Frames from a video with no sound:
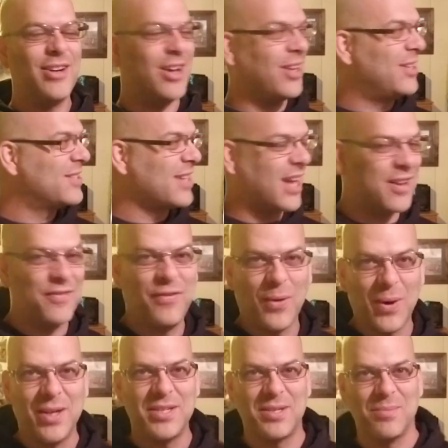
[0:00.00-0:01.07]
I was like
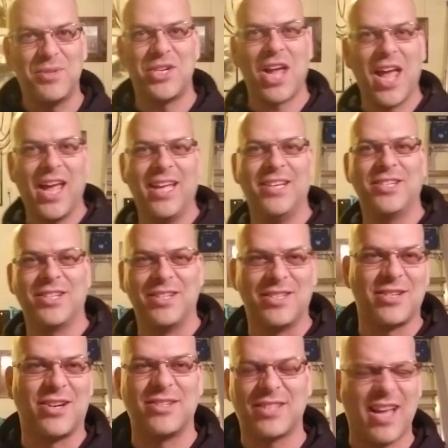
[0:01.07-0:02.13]
four and some change, and he
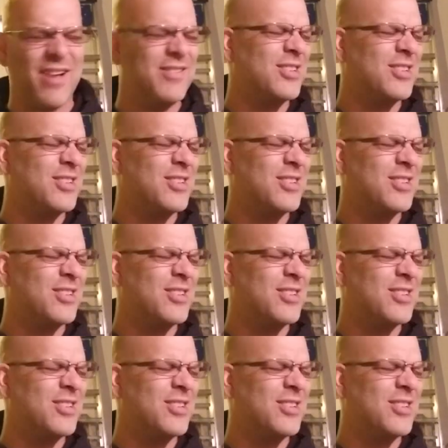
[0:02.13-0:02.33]
starts laughing.